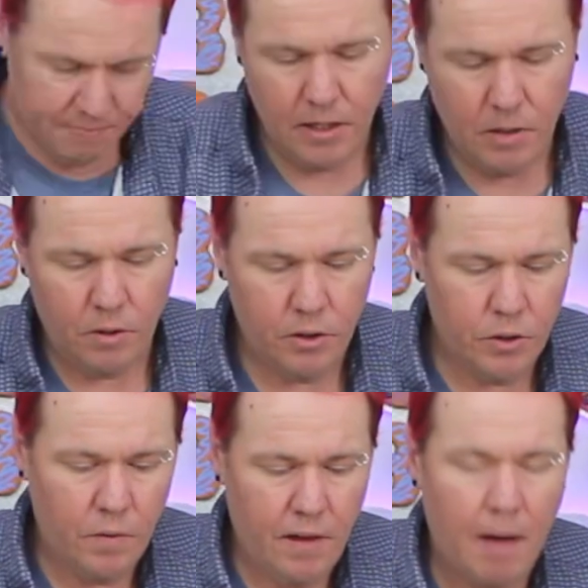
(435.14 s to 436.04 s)
And you want to
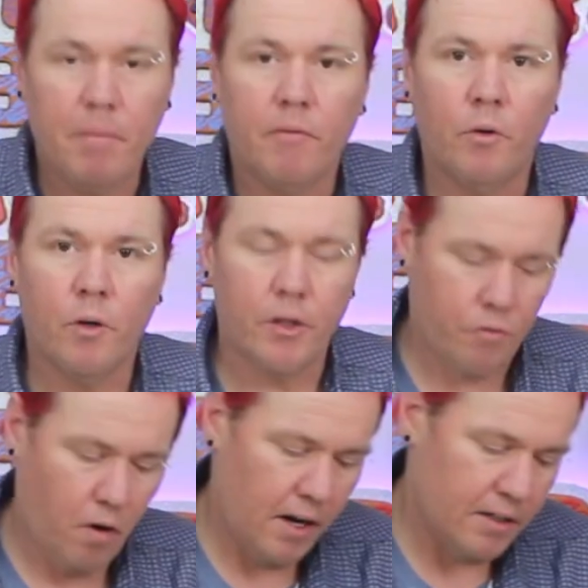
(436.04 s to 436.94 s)
do that before it
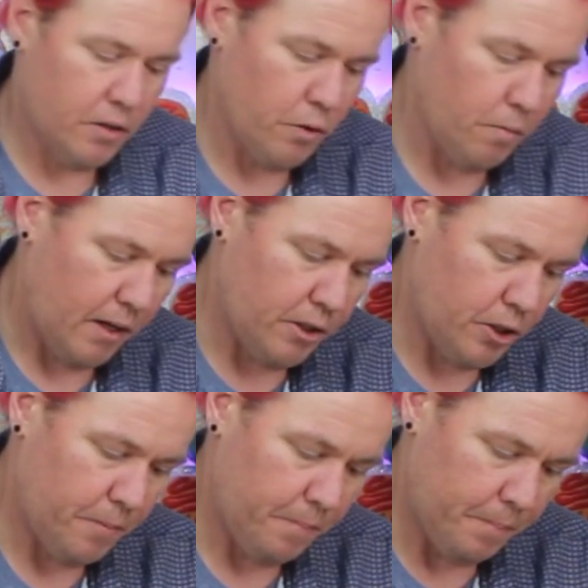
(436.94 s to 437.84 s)
dries too
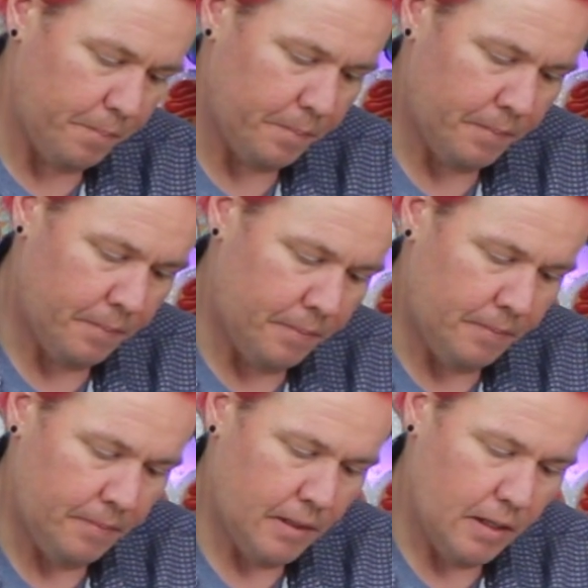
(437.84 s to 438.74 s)
much,
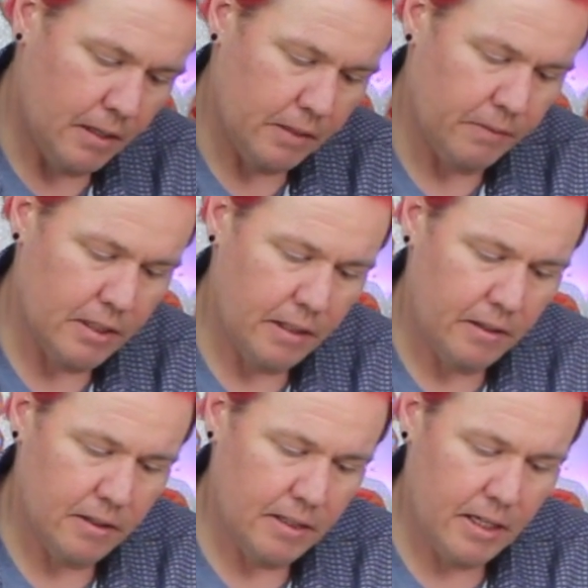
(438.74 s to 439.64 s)
because
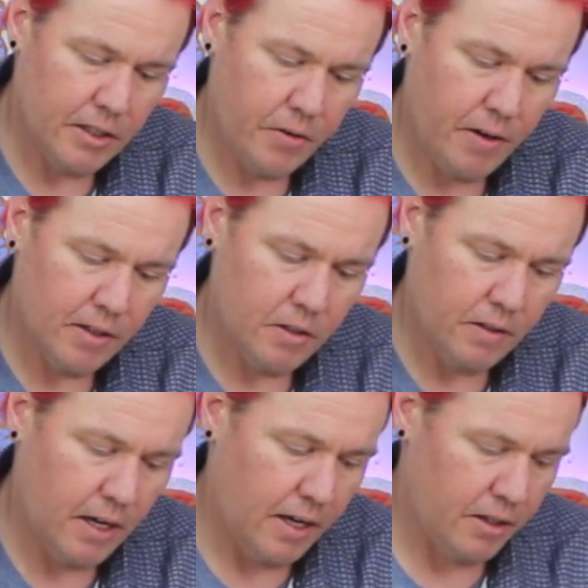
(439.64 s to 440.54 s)
it'll start to crust on
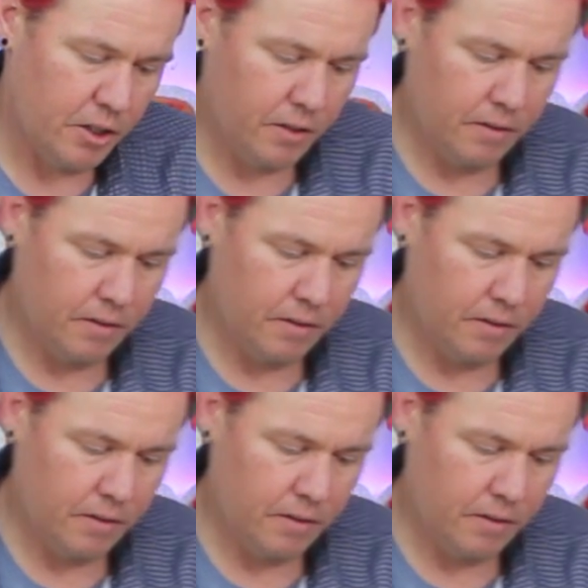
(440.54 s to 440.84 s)
the edge.